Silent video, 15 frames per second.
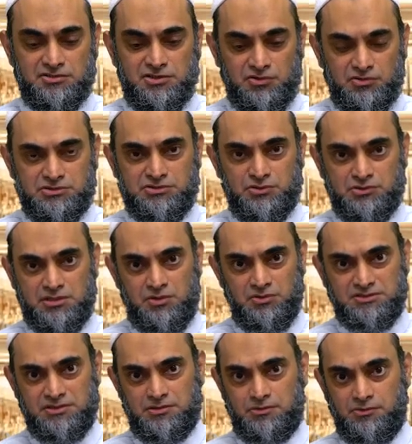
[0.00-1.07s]
There was so there
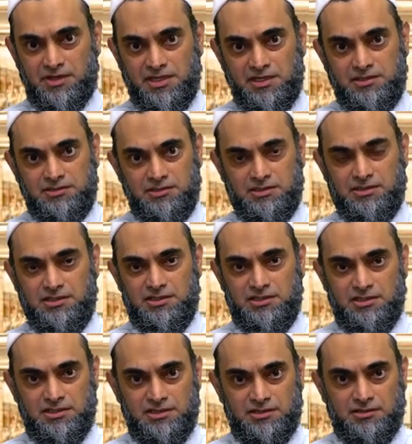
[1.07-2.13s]
was a great
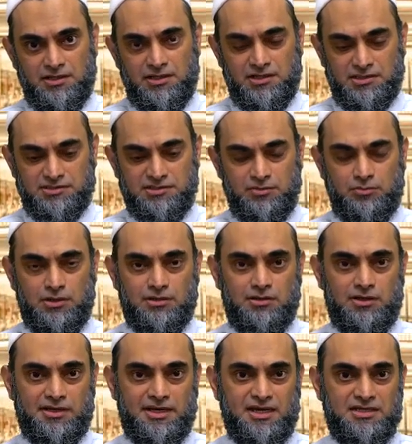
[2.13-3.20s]
uh, some
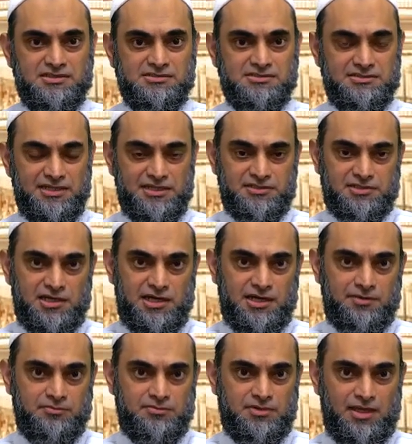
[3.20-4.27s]
Maulanas that
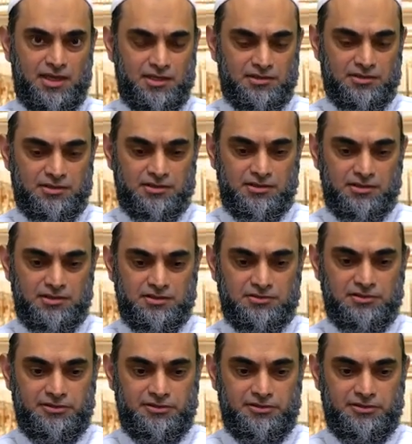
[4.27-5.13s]
time, and uh,